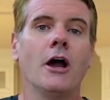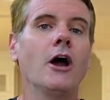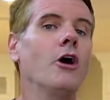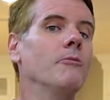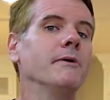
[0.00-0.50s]

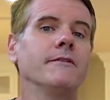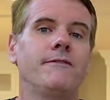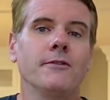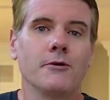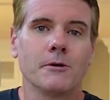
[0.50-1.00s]
Open
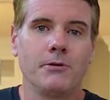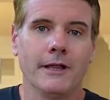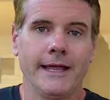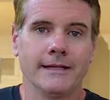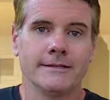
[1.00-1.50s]
floor
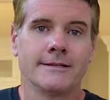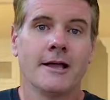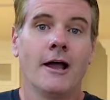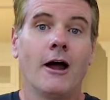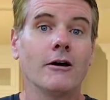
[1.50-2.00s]
plans
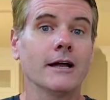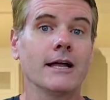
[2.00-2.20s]
are